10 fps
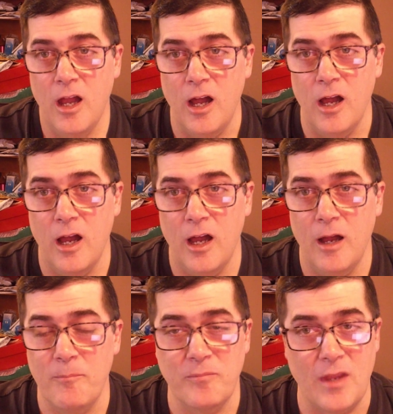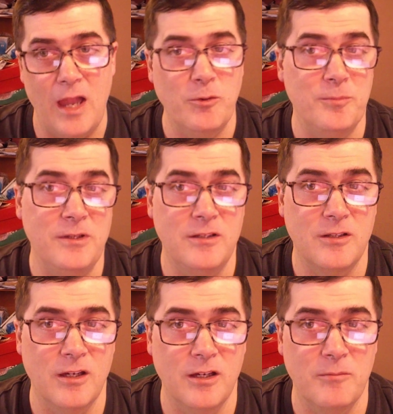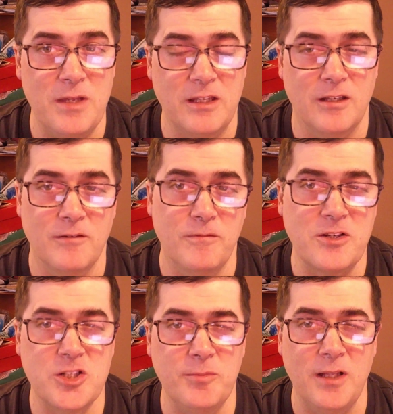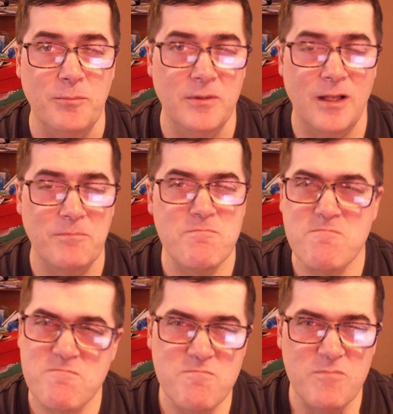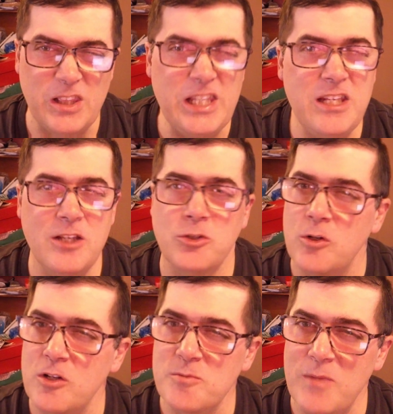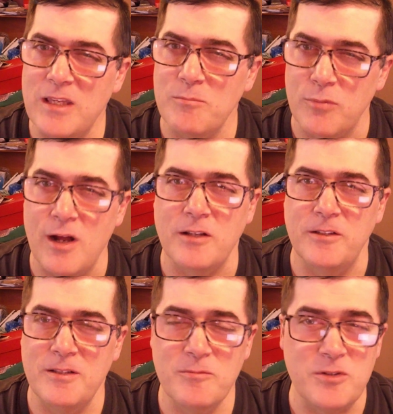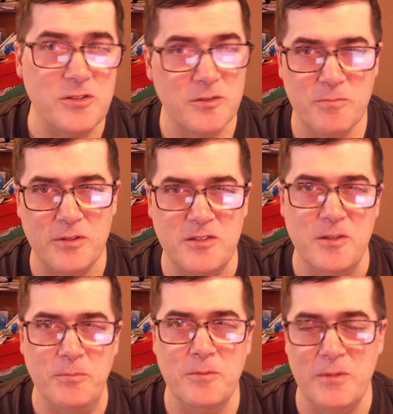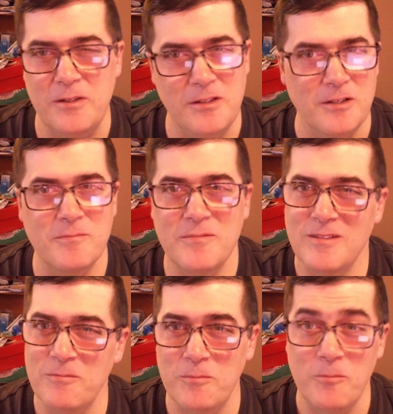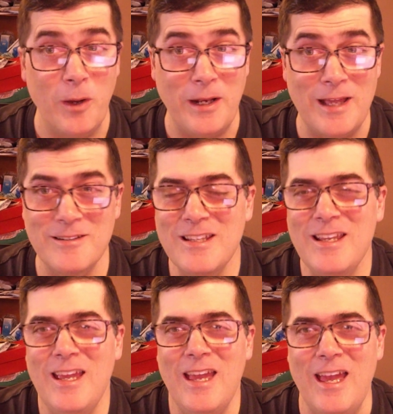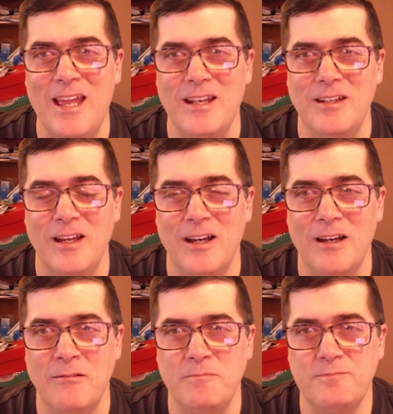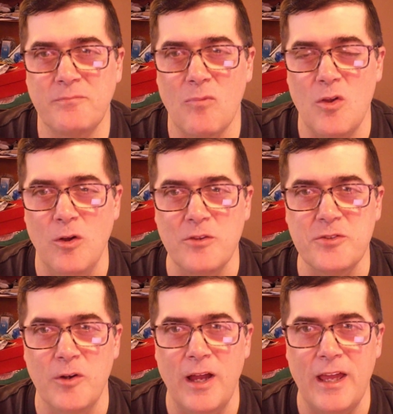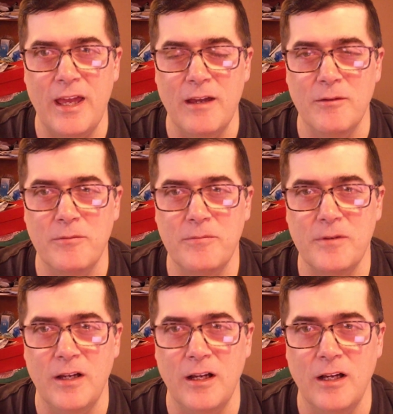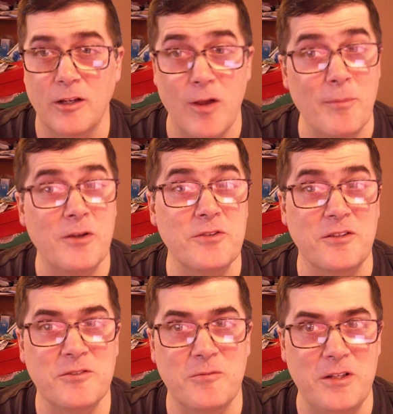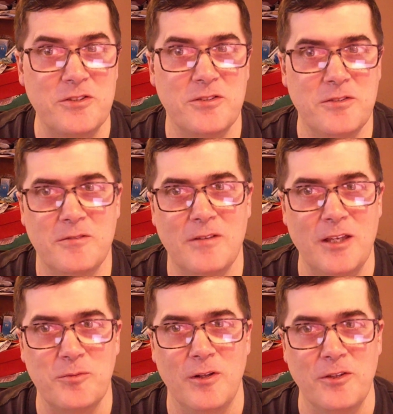I will be making a vegetable. I'm leaning towards making broccoli, which is pretty simple, but you know, why not? And also I have cranberry sauce, which, as we all